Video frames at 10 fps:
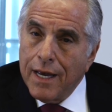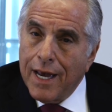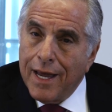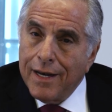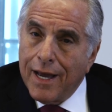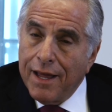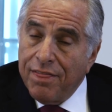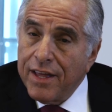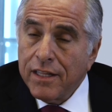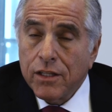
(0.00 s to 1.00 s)
And I
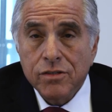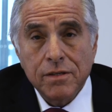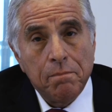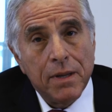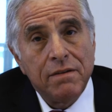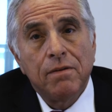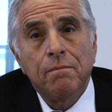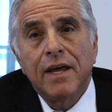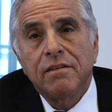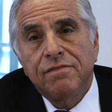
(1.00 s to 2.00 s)
think there's a bit of a
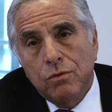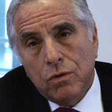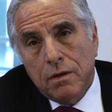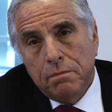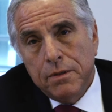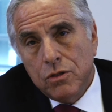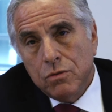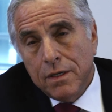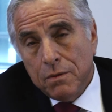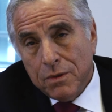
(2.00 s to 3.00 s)
metaphor
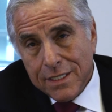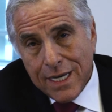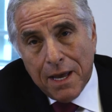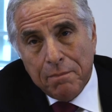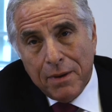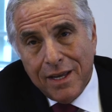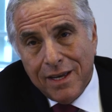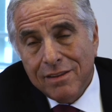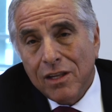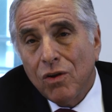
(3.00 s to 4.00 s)
between what's
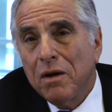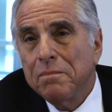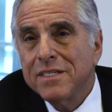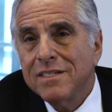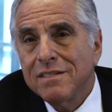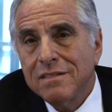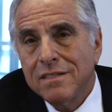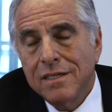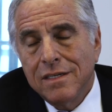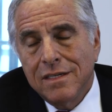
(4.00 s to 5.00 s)
happening in the law business
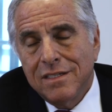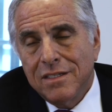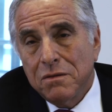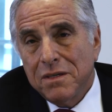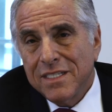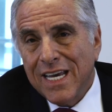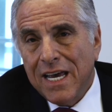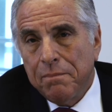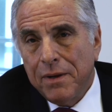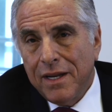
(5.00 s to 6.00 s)
to what's
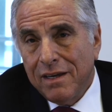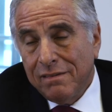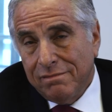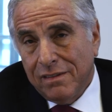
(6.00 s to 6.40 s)
happening